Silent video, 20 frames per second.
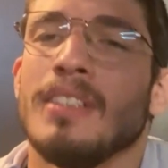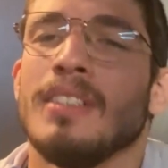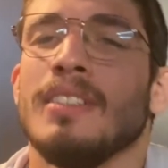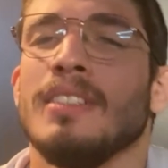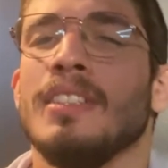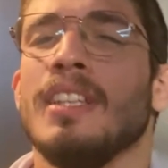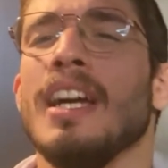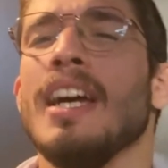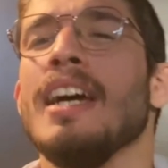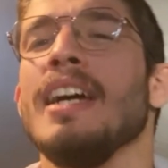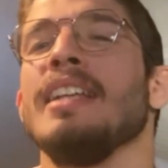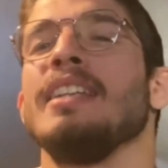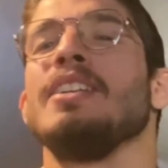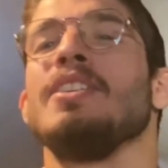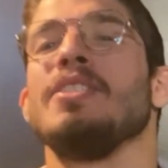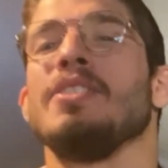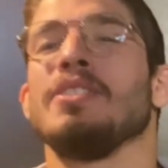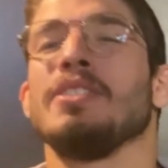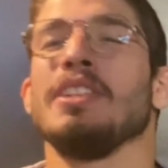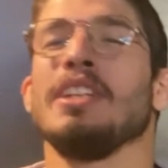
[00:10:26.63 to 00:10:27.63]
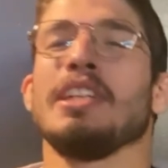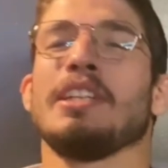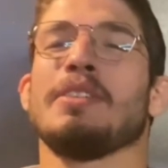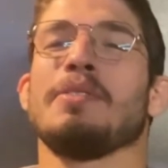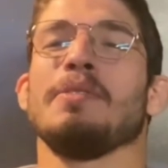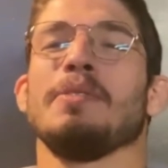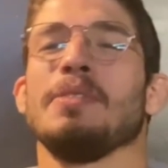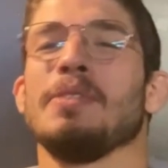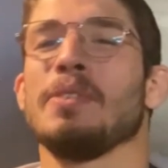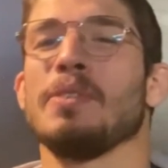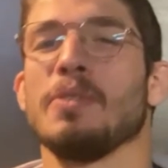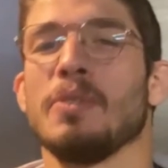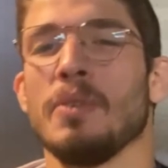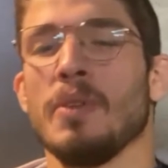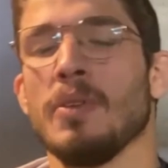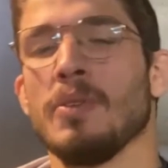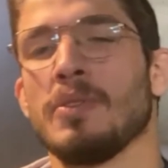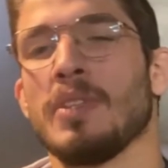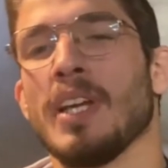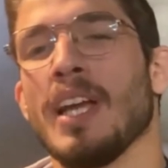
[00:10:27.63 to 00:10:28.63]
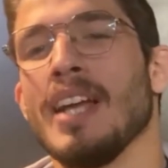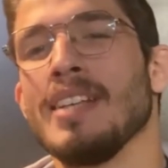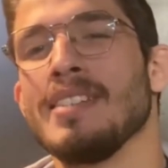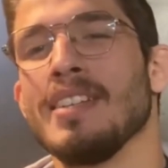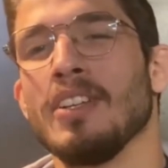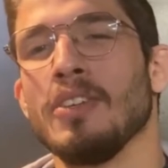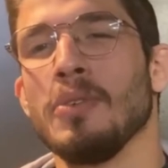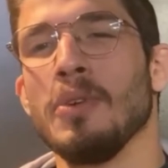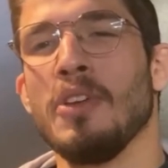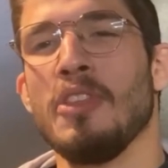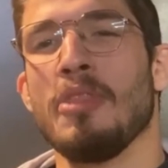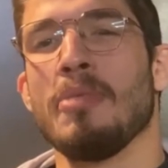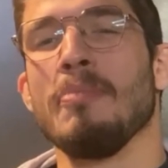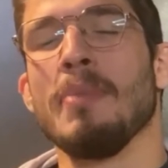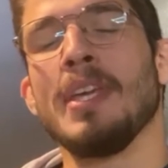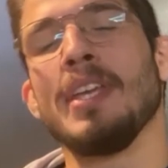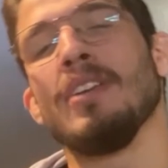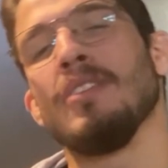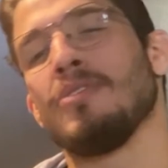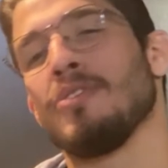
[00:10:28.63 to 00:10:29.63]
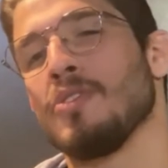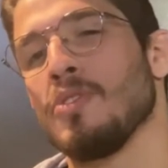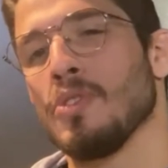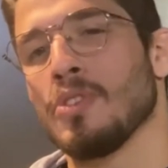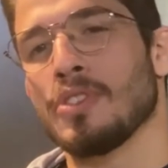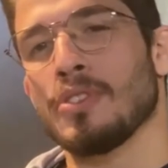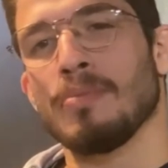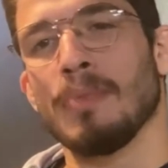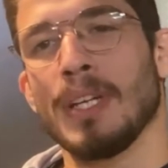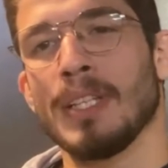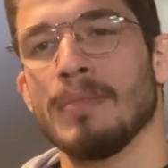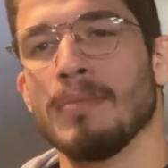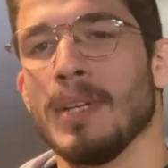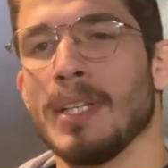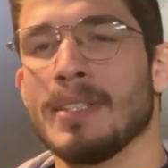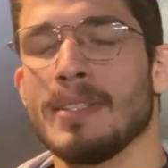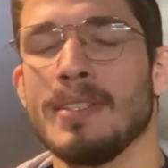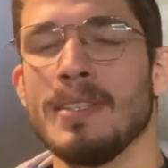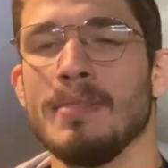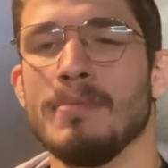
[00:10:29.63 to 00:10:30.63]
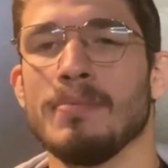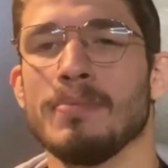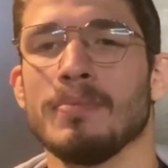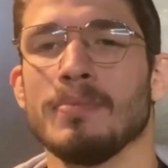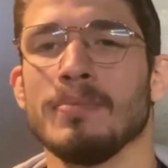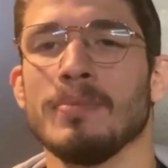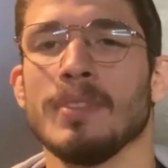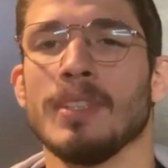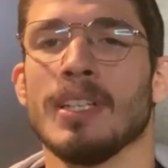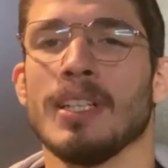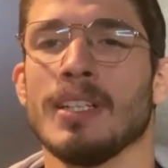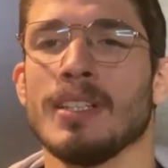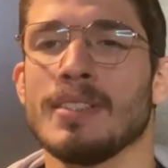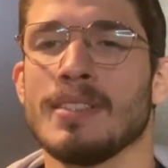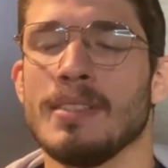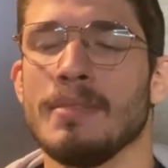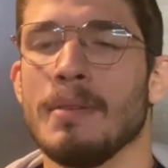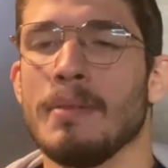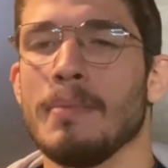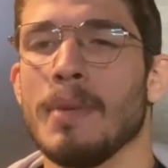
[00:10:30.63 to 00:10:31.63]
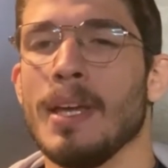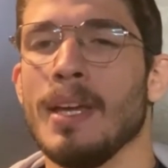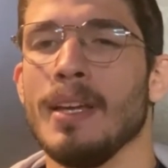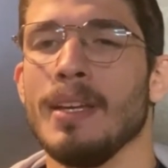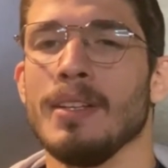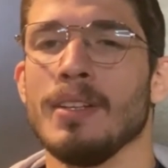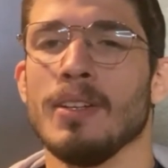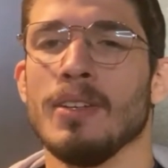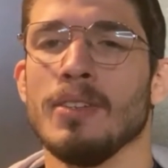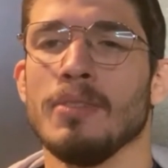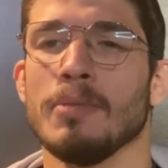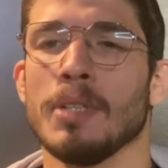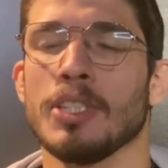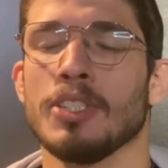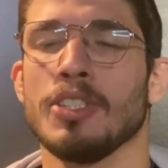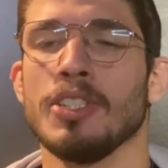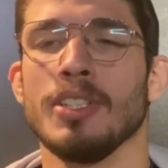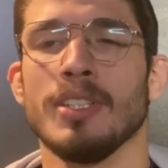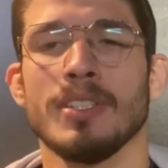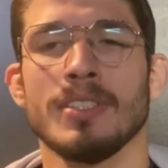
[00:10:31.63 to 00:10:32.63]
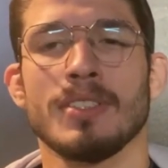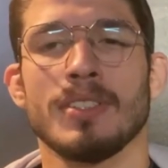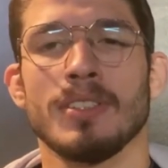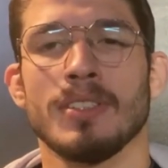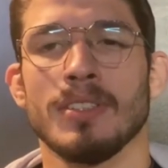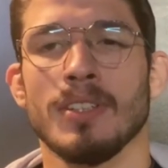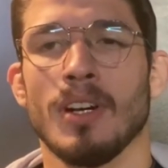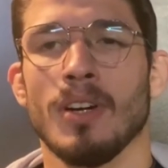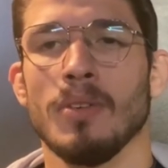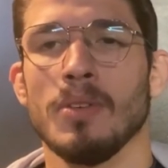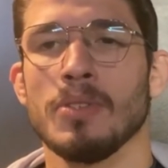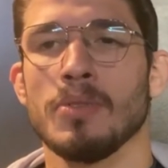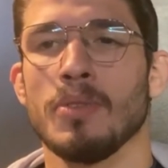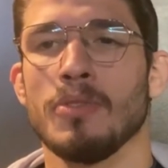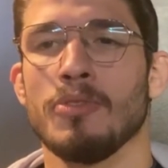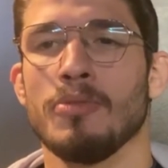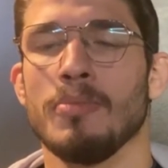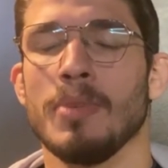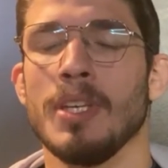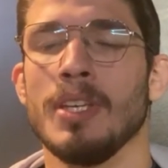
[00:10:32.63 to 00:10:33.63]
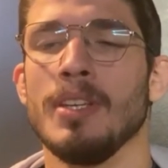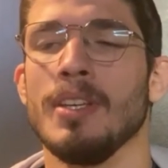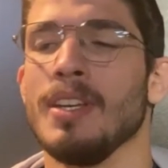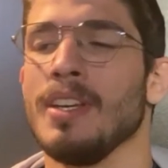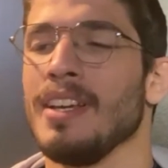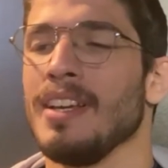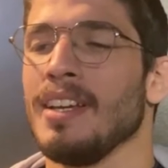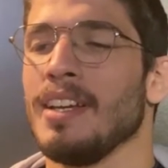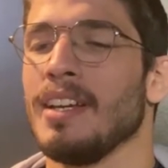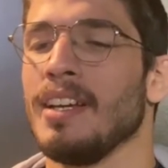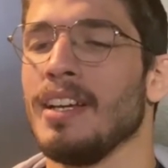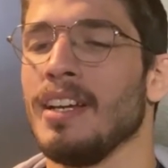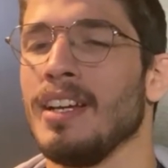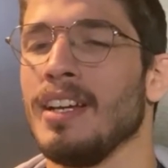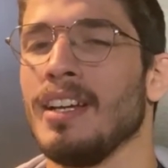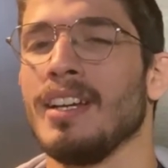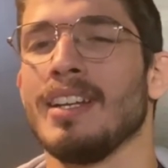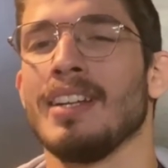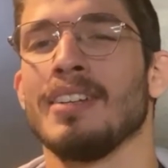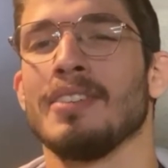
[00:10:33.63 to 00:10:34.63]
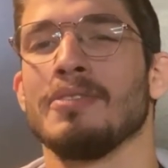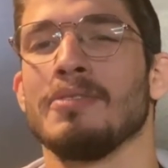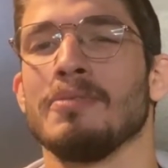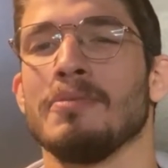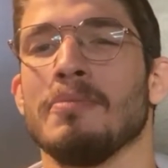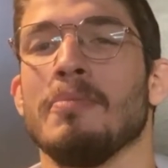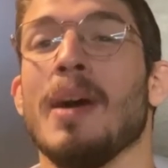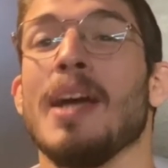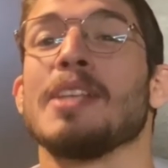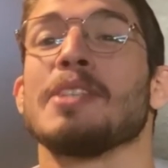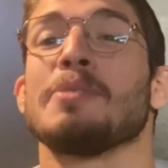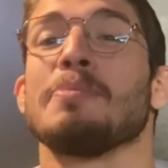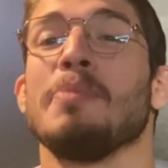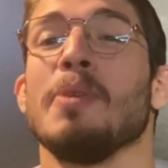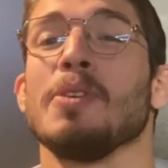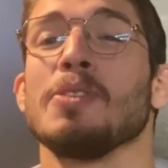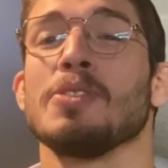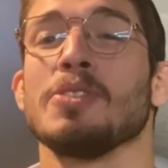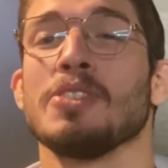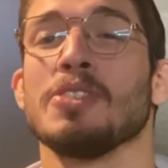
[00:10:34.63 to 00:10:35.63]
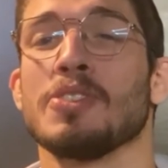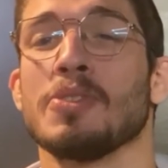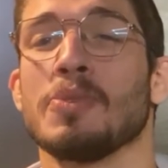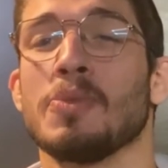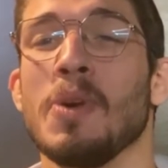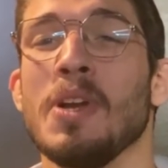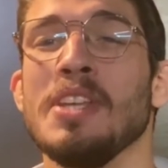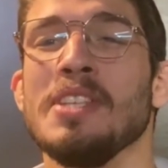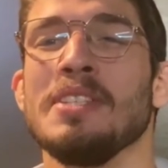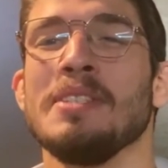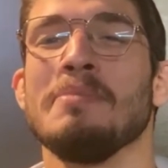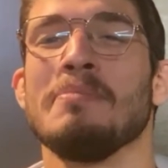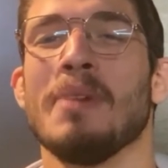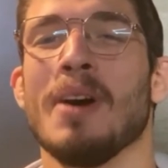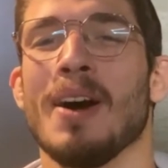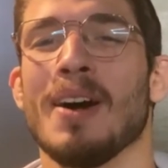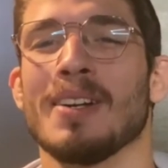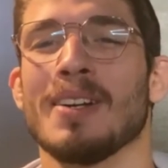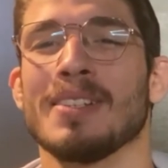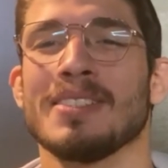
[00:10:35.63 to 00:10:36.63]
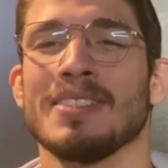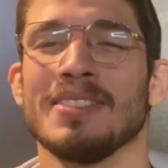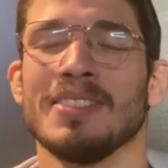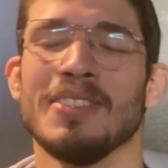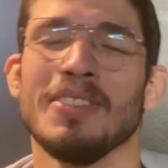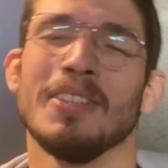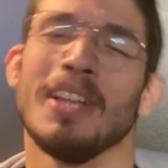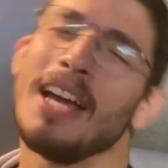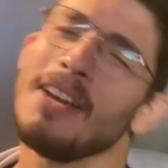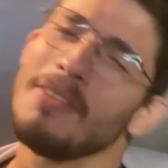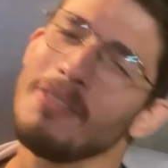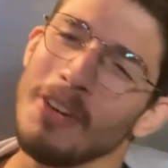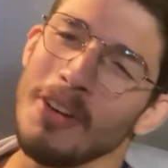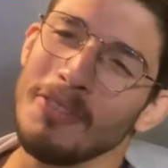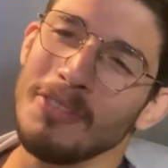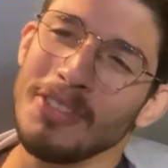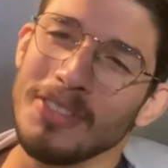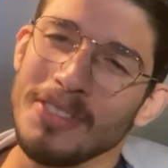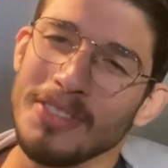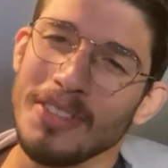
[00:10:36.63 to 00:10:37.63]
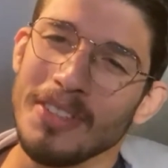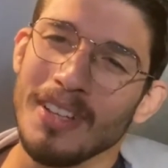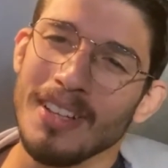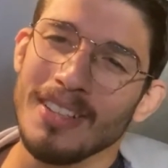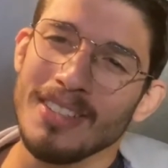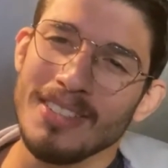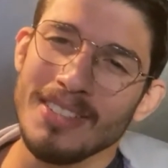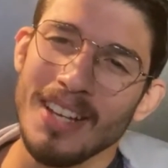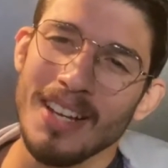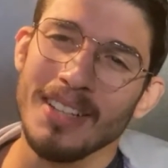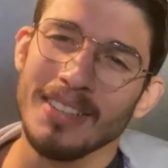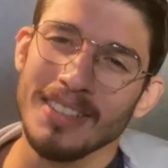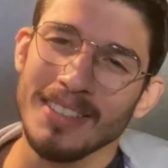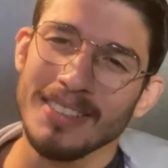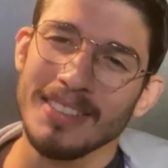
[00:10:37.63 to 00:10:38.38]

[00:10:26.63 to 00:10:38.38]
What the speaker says: Yeah, no, like the guys that are with me, of course, my team, CMMA, you know, my cheetahs always with me, and my sponsor is Crazy Box. You know, have you ever saw